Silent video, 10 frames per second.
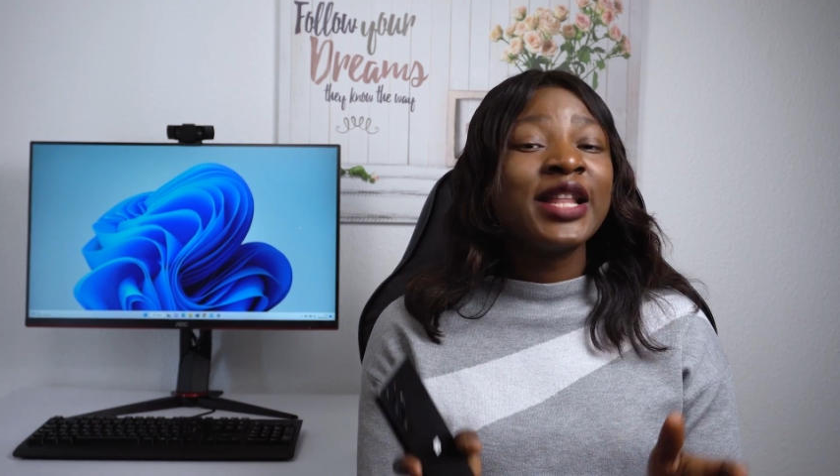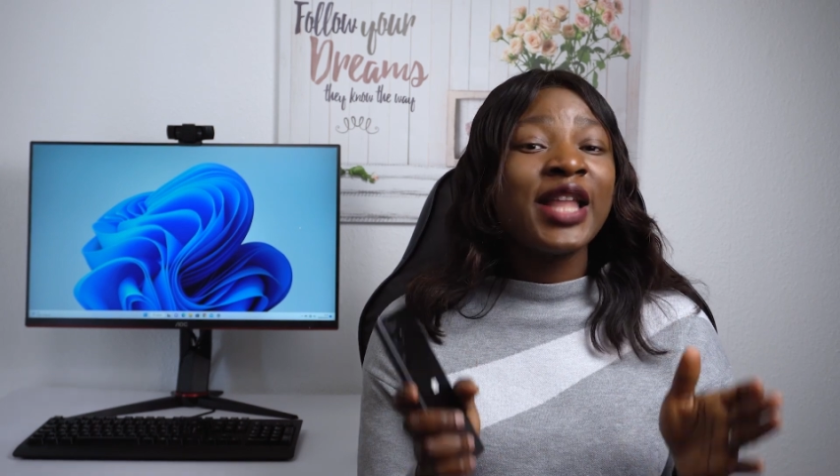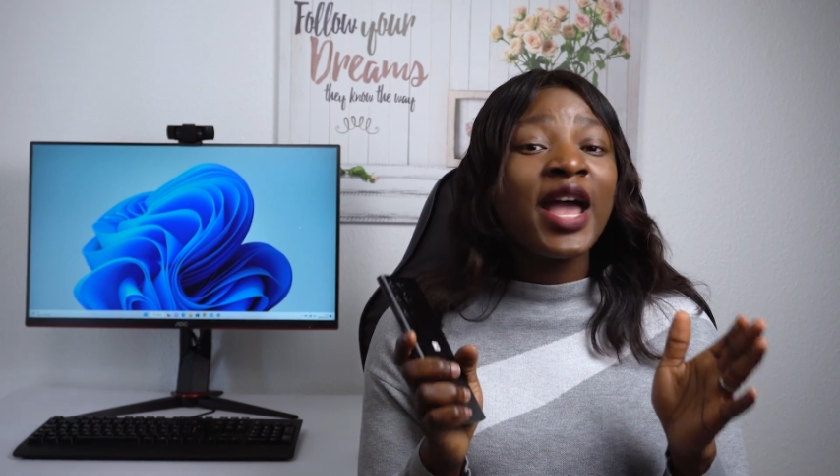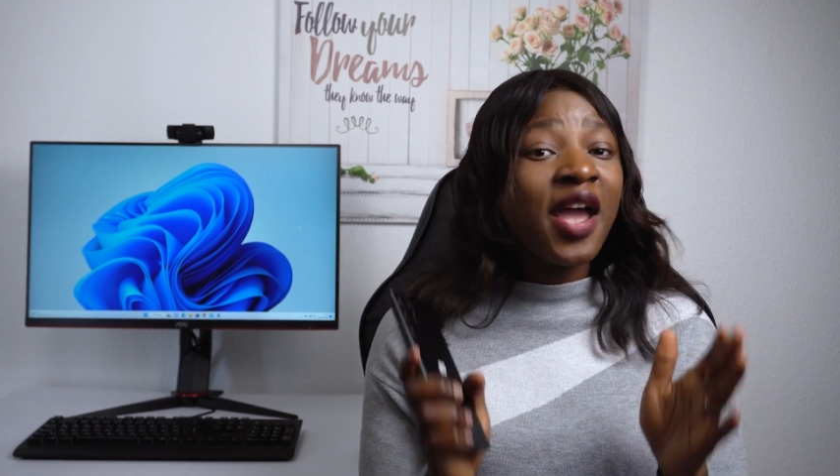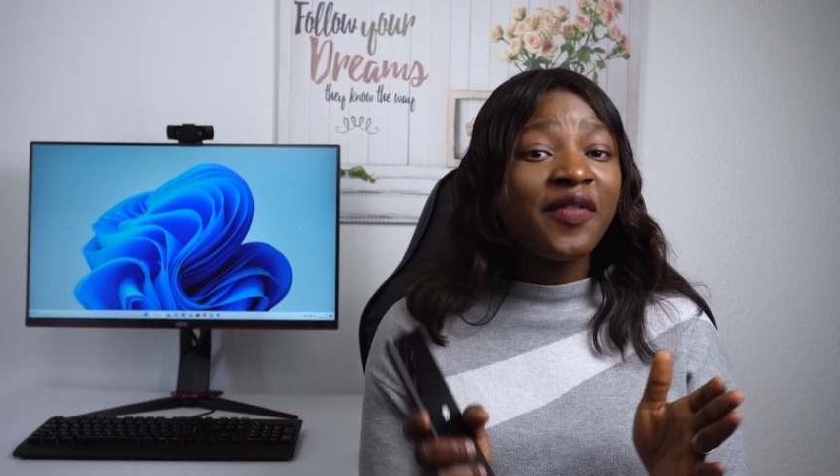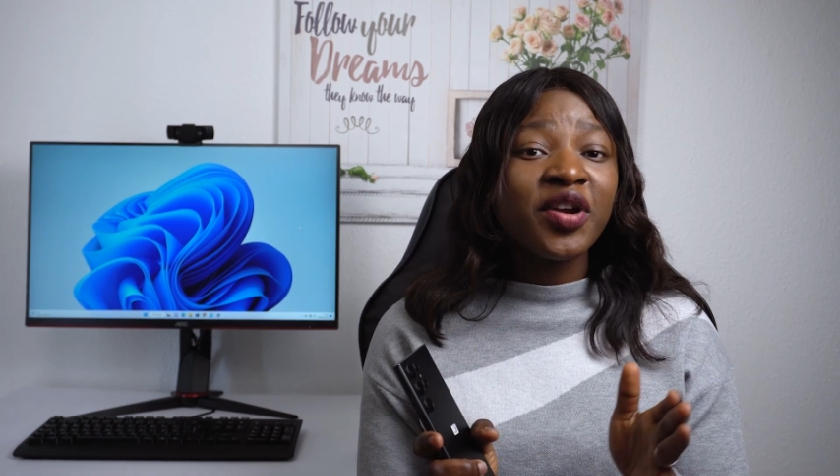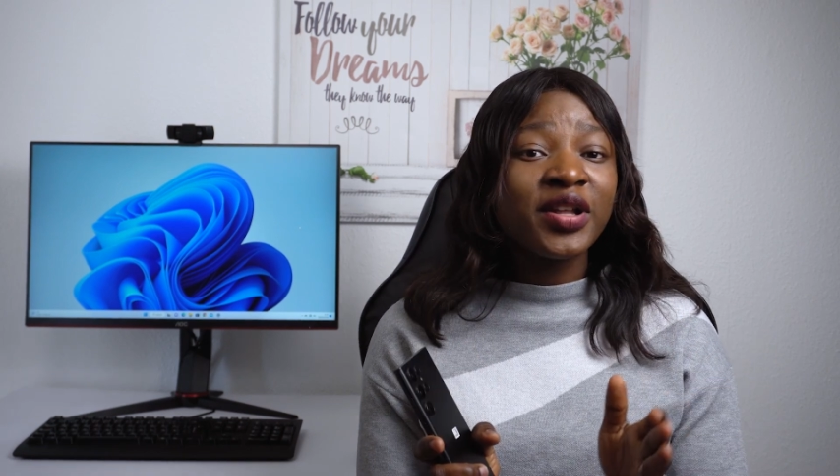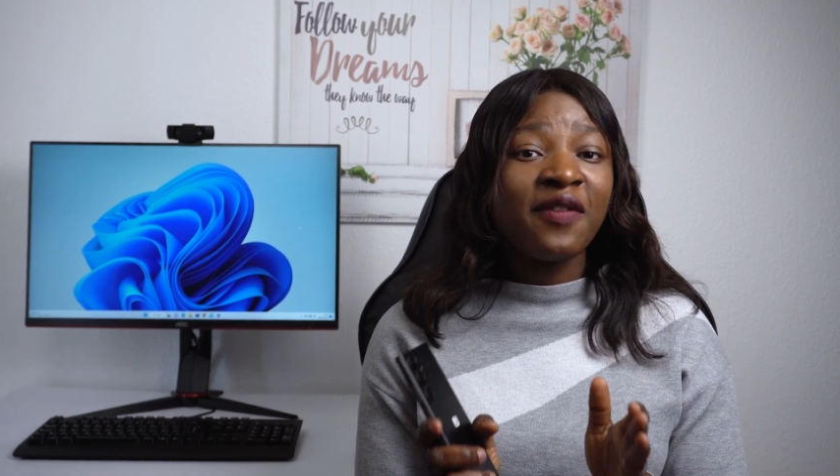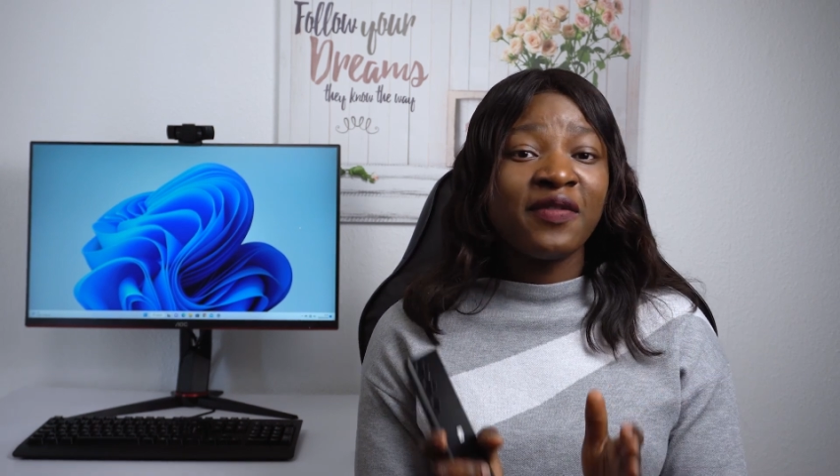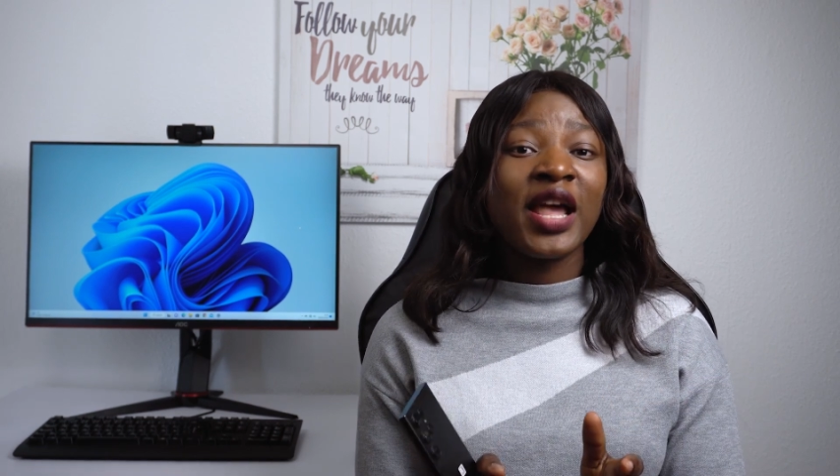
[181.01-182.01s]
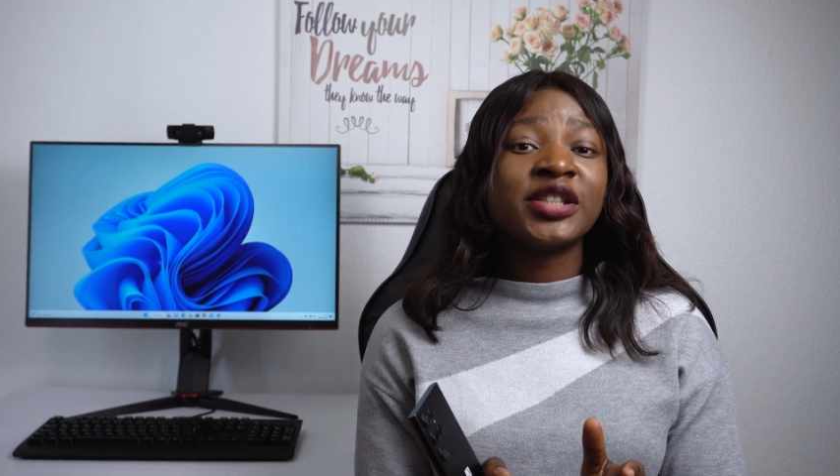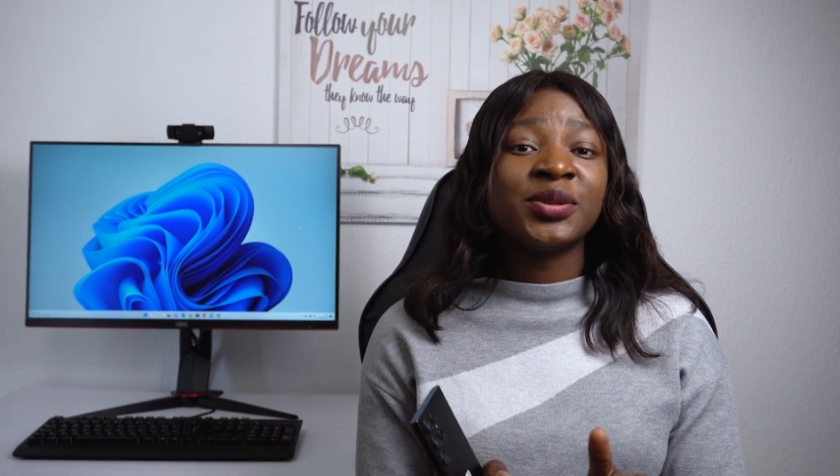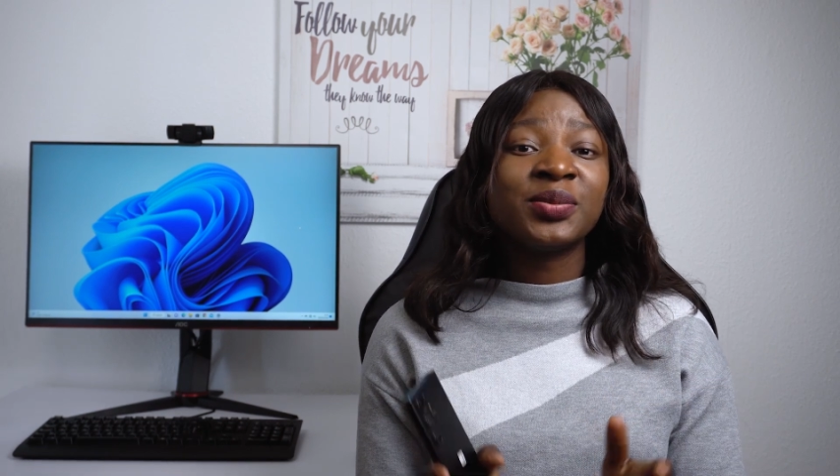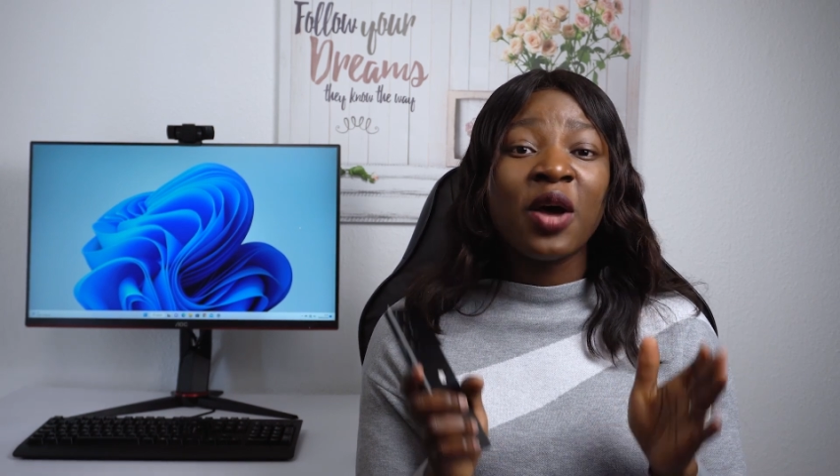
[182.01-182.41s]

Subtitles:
that every other flagship